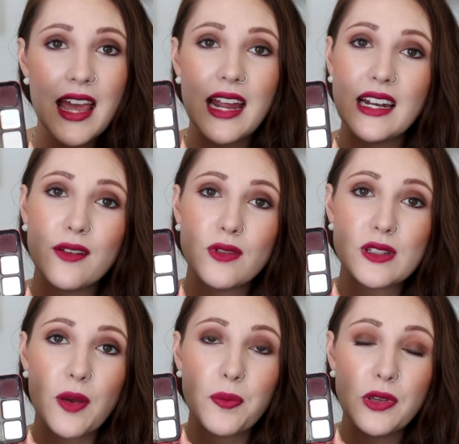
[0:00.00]
and it
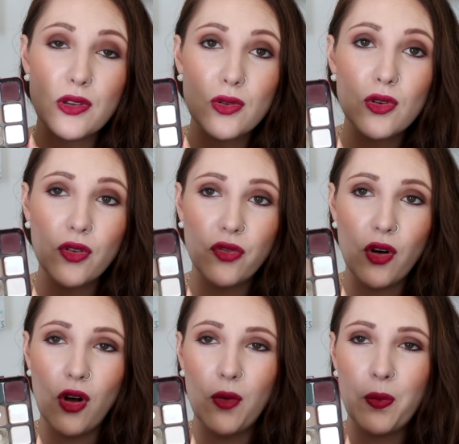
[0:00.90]
was
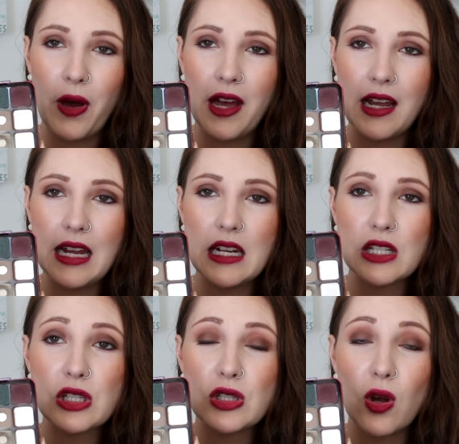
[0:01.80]
beautiful, but it
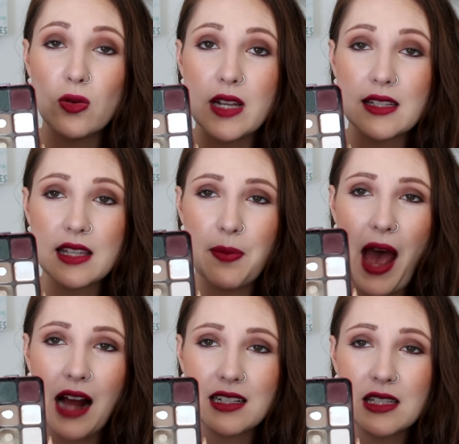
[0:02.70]
is so densely
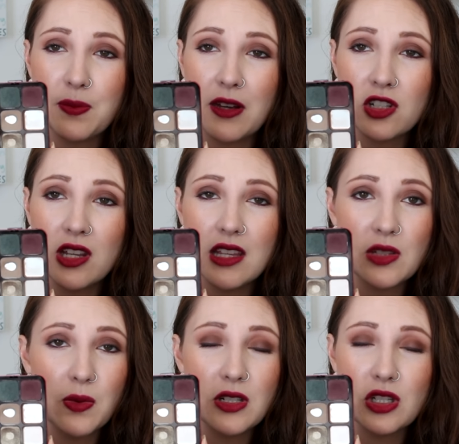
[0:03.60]
packed, especially
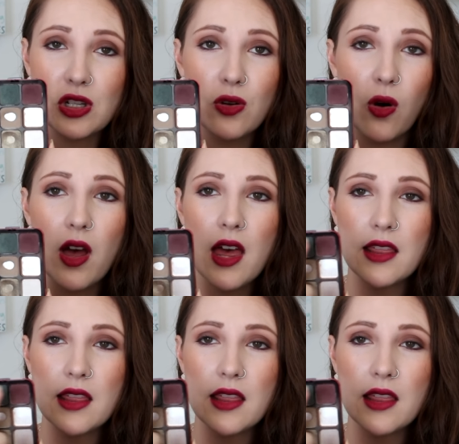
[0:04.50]
this one too.